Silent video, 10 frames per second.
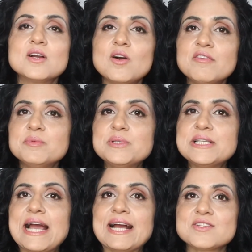Coffee
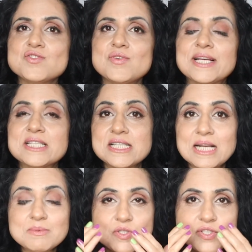bean extract, it
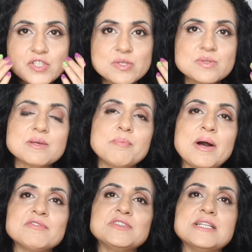helps reduce the
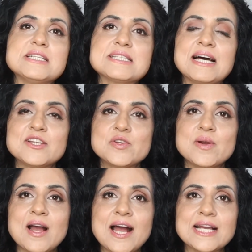puffiness under
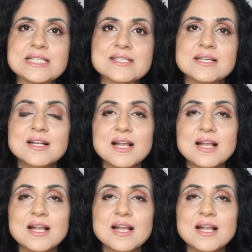your eyes,